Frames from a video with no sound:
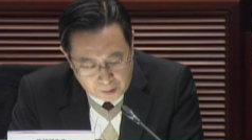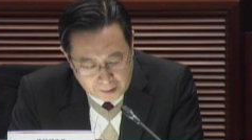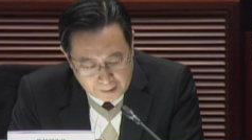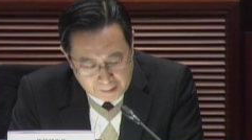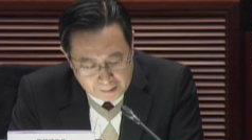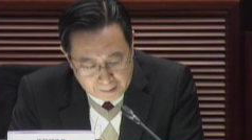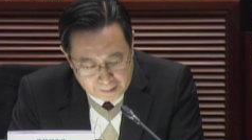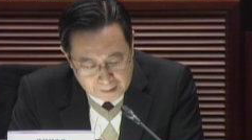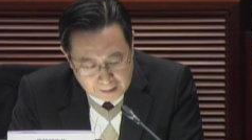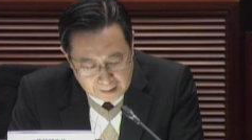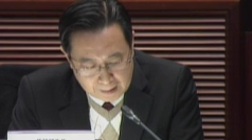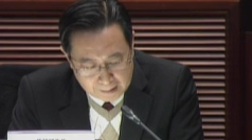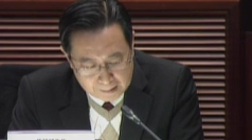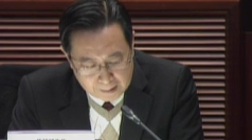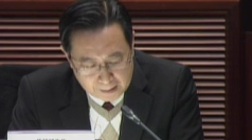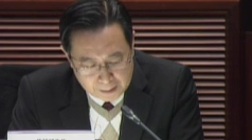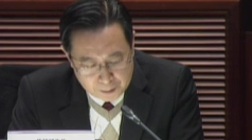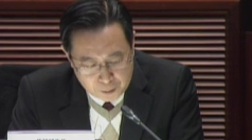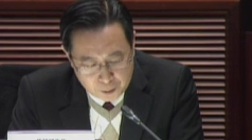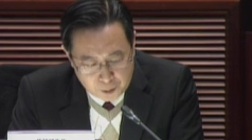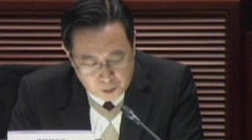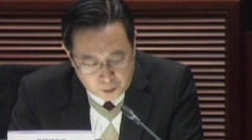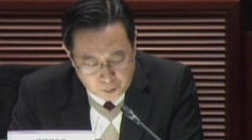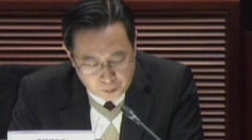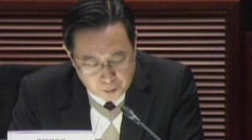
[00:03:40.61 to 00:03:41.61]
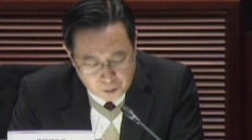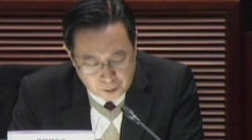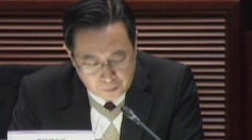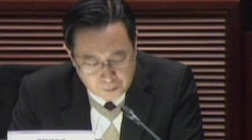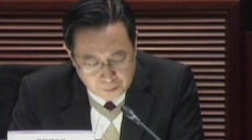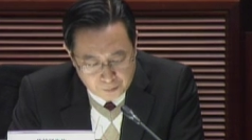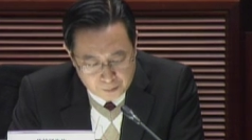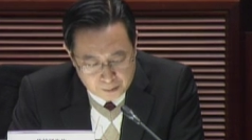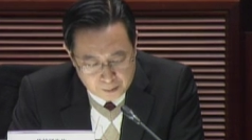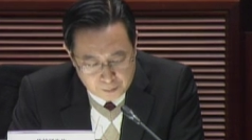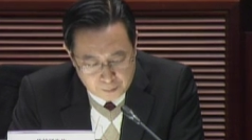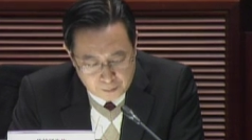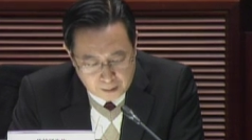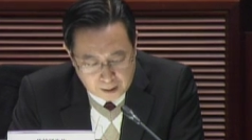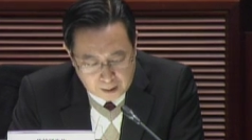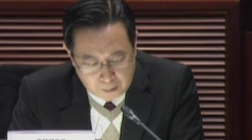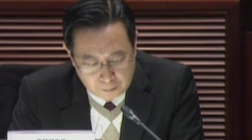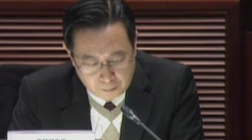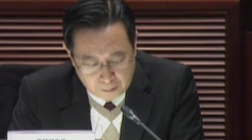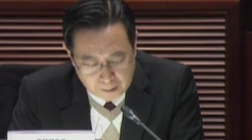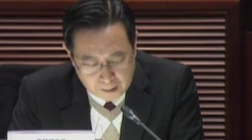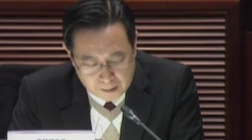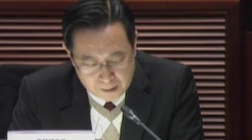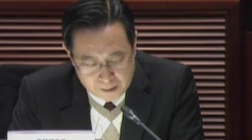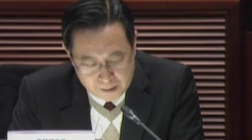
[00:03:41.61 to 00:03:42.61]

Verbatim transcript: uh, because of um,